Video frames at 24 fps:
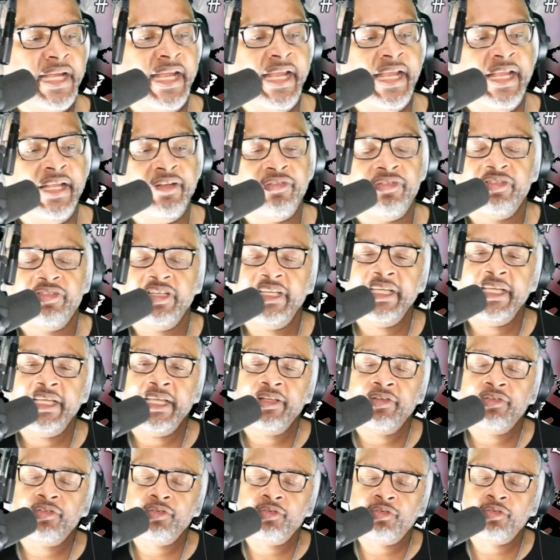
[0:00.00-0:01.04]
And
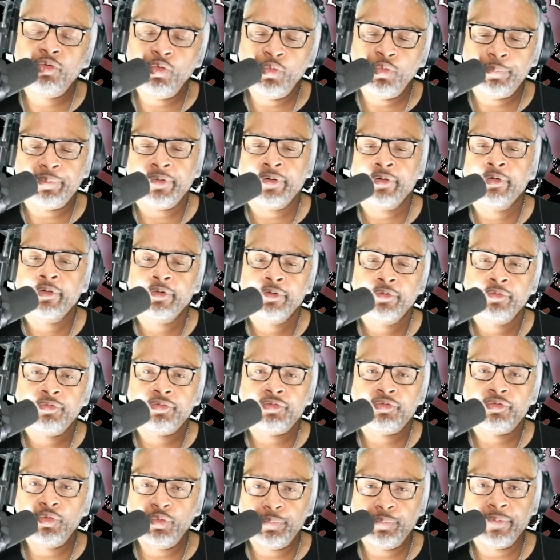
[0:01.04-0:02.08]
she is super,
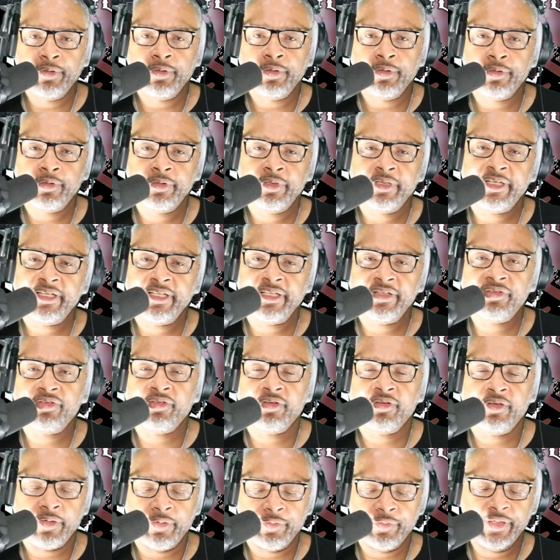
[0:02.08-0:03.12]
super
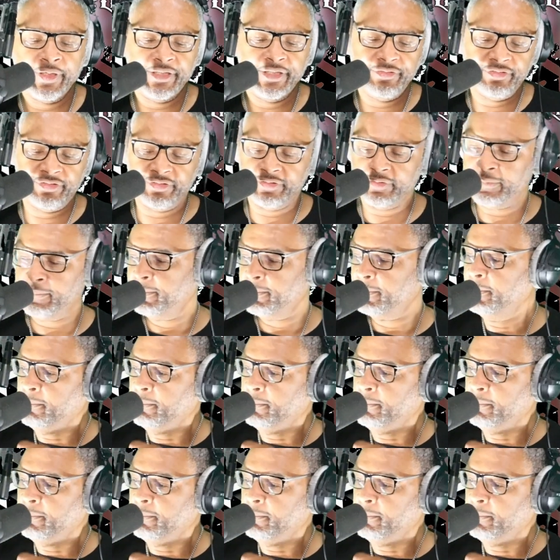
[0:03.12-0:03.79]
discouraged.